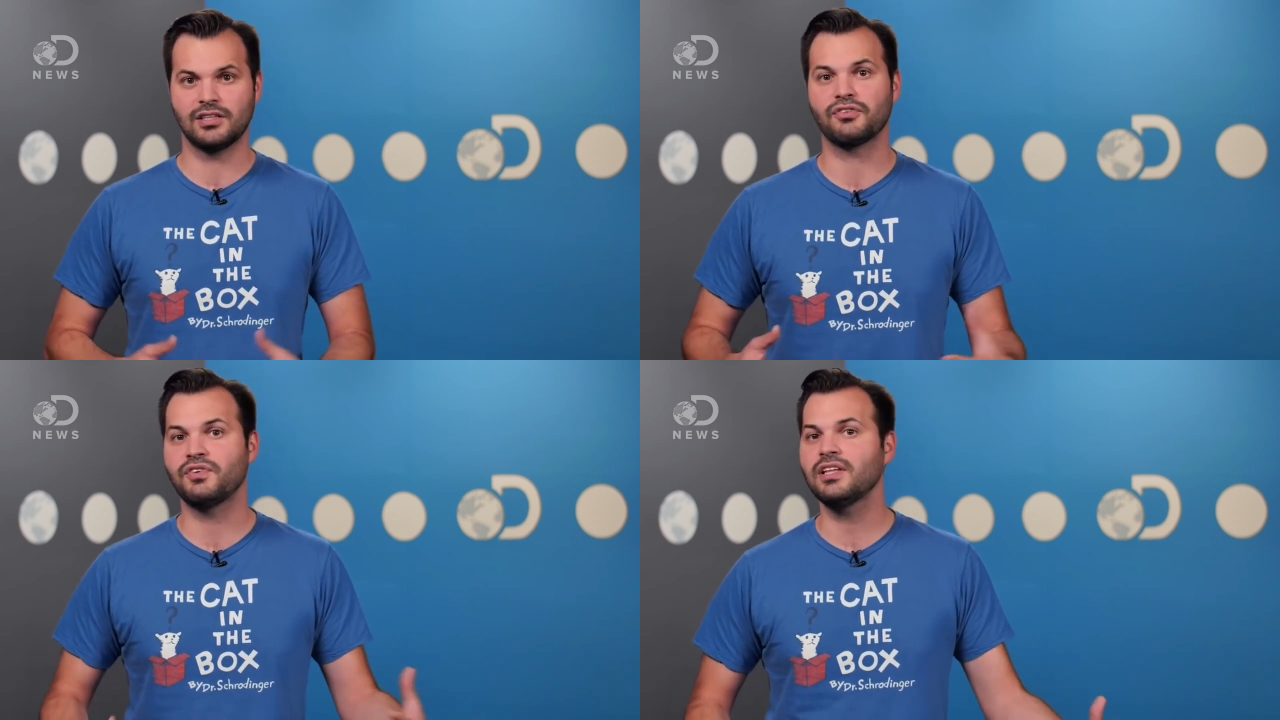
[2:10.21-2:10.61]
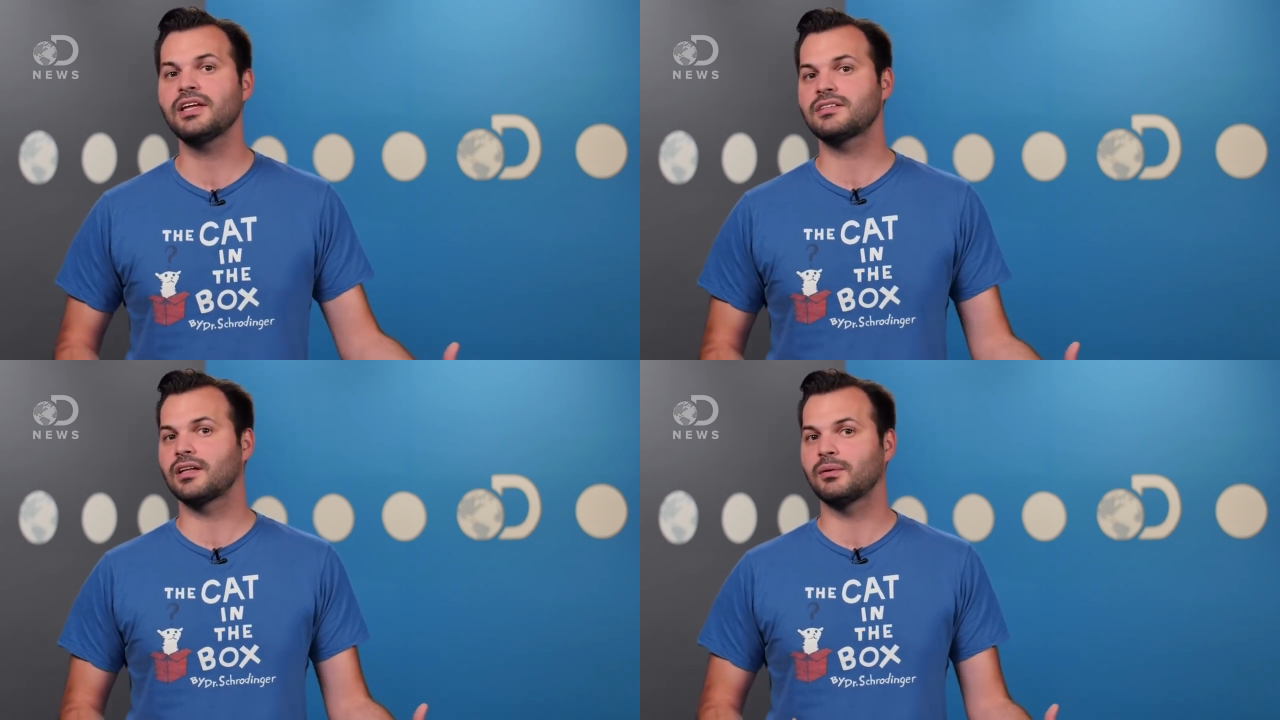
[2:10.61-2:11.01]
Their
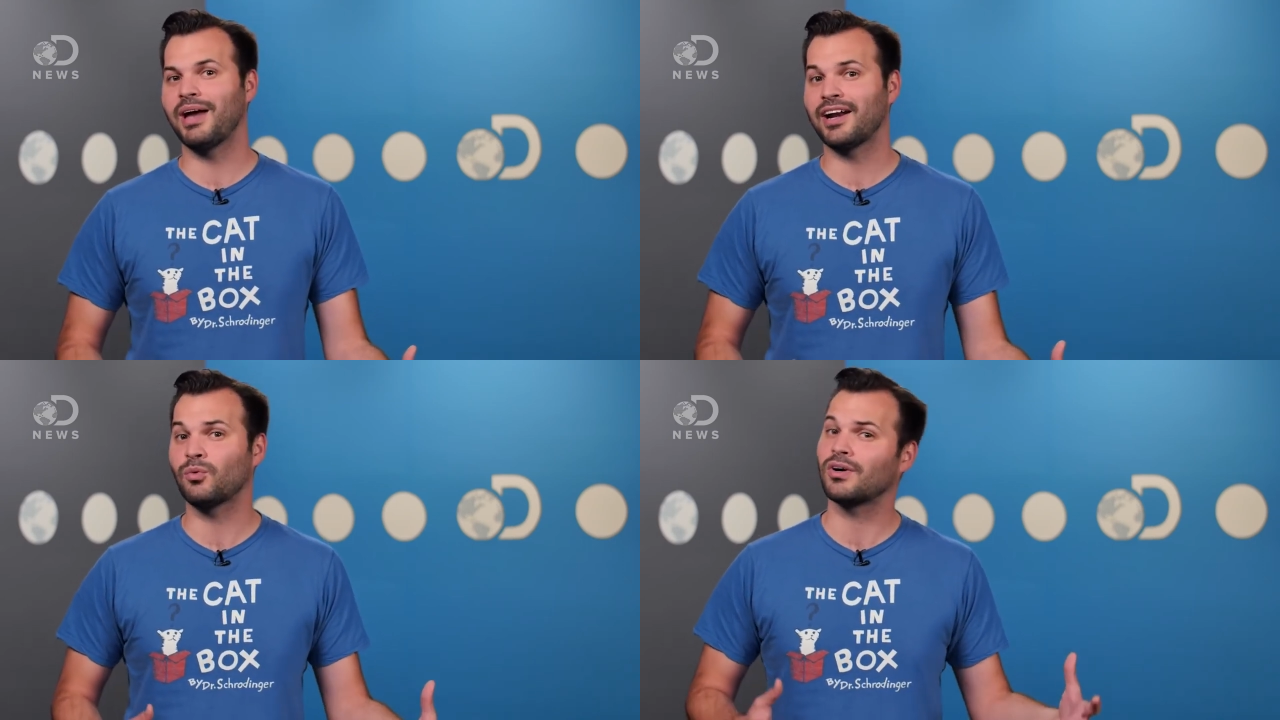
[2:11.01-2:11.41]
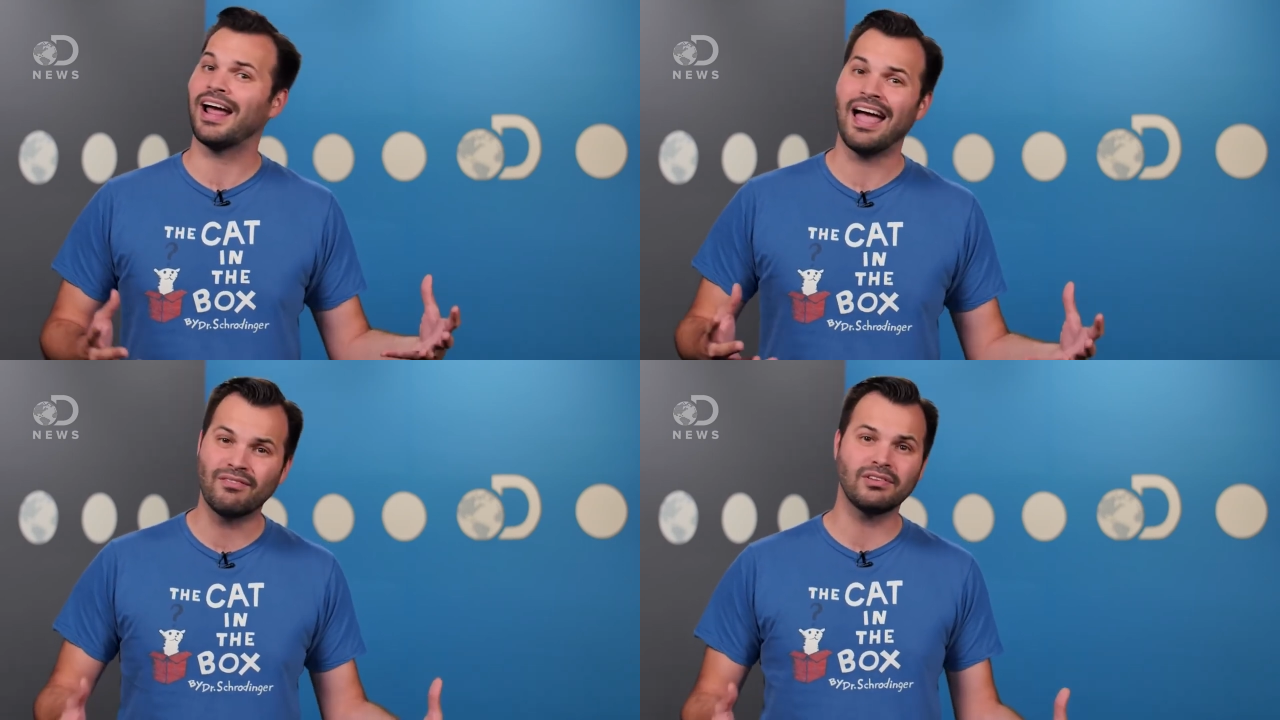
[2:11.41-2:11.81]
feelings on the matter were
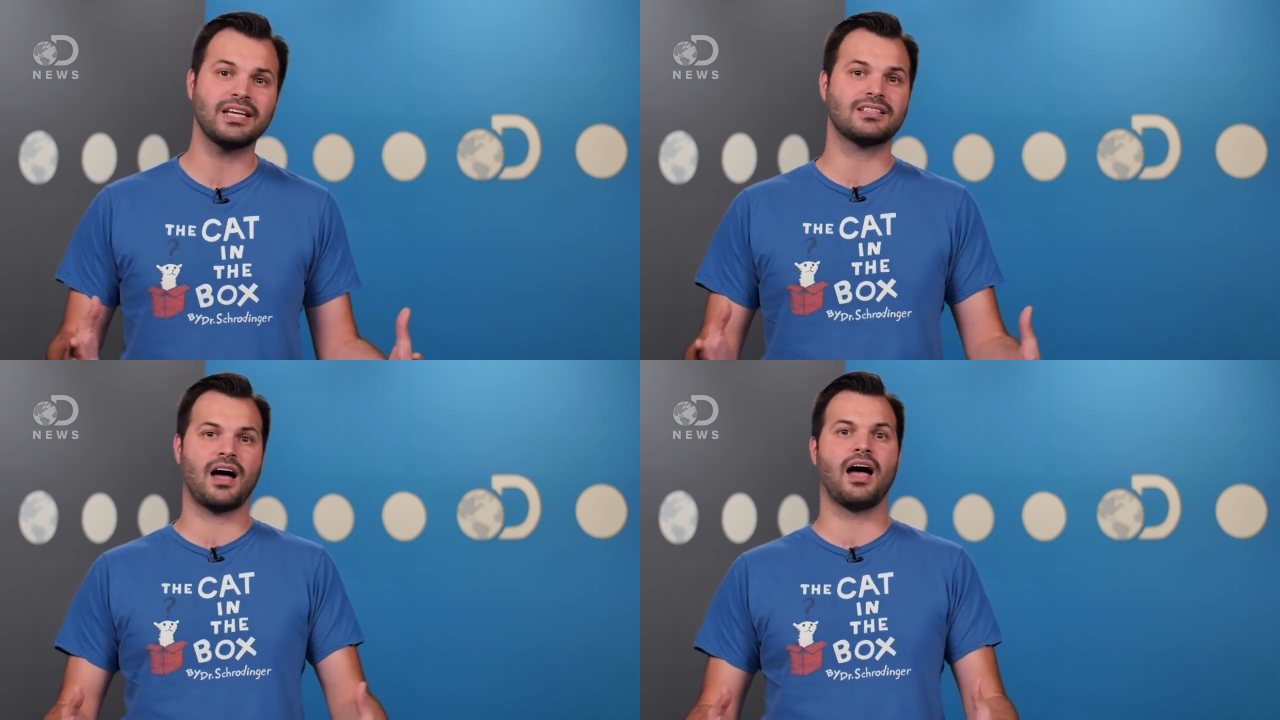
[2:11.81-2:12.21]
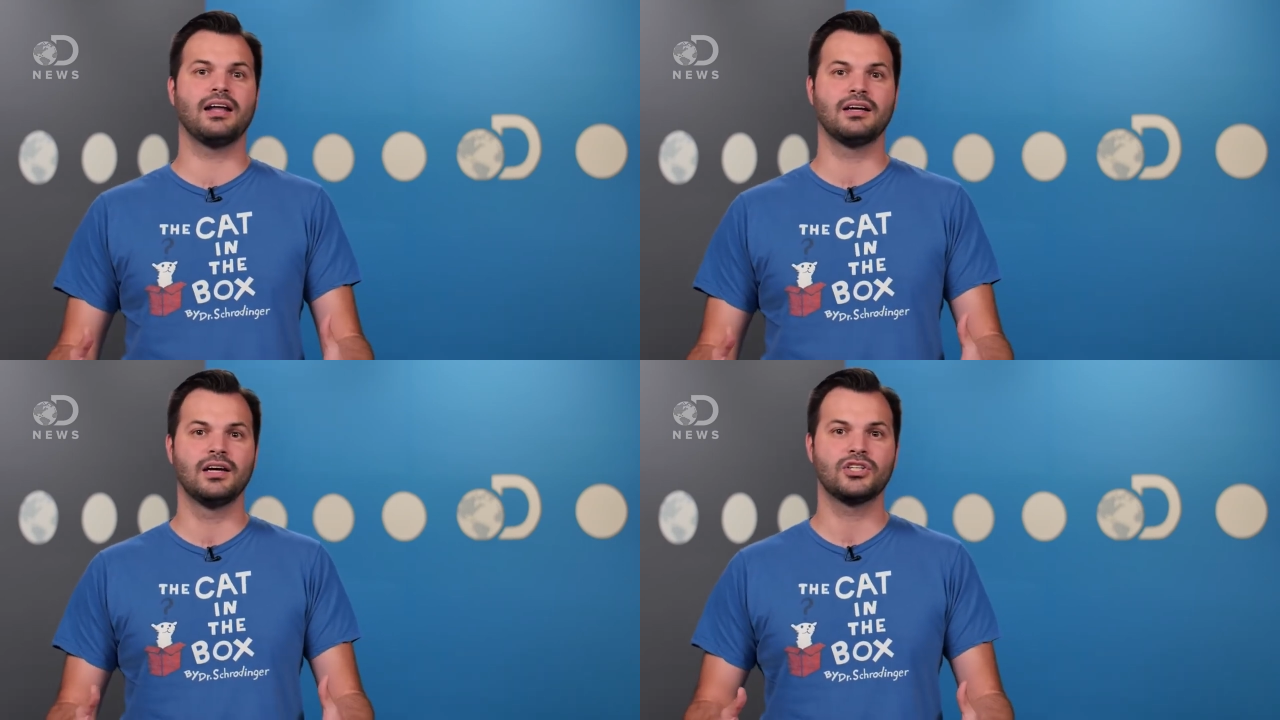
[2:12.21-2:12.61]
heavily
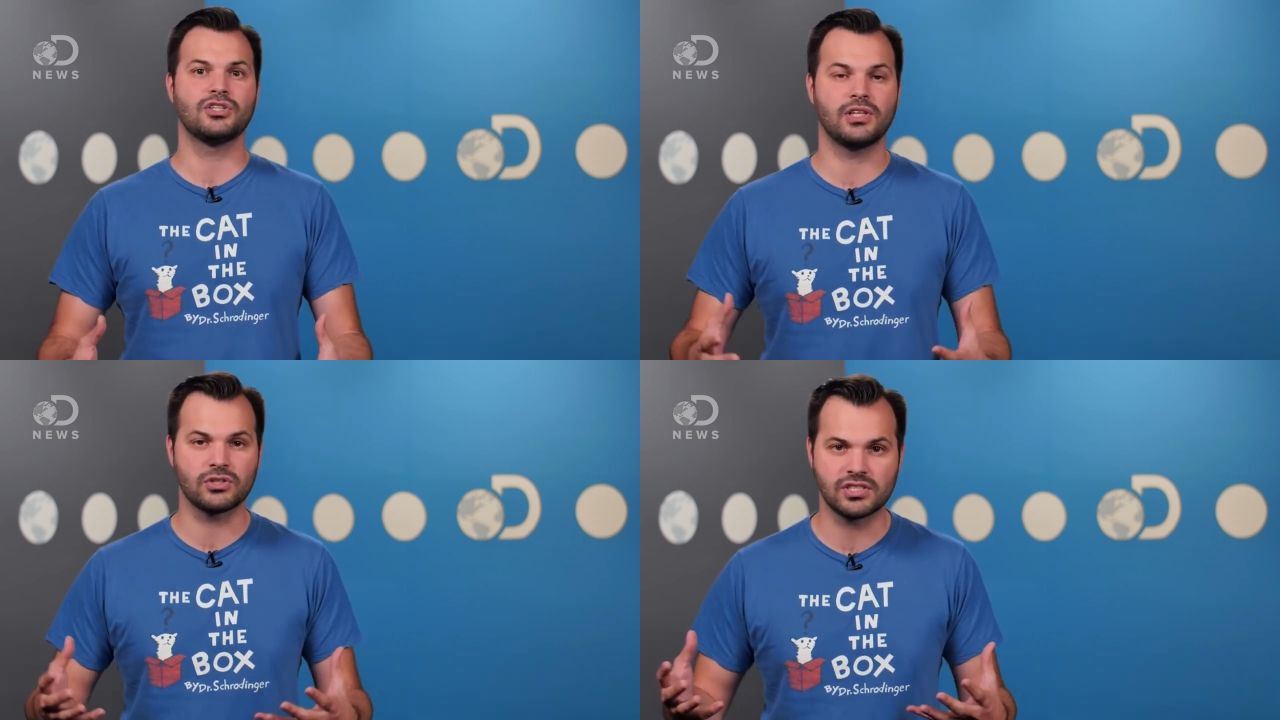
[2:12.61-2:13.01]
tied to their